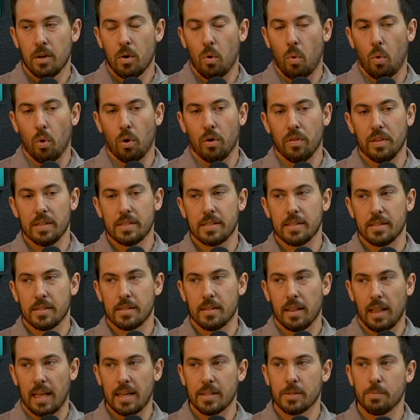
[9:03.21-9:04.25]
or this
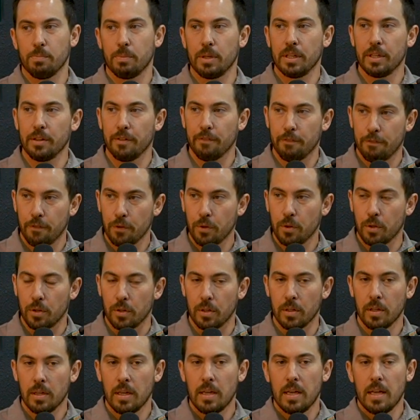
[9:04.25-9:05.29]
is less
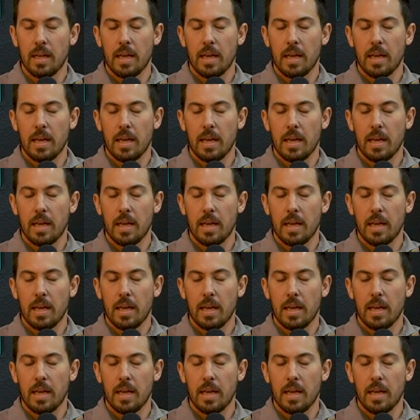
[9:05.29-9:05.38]
meaningful.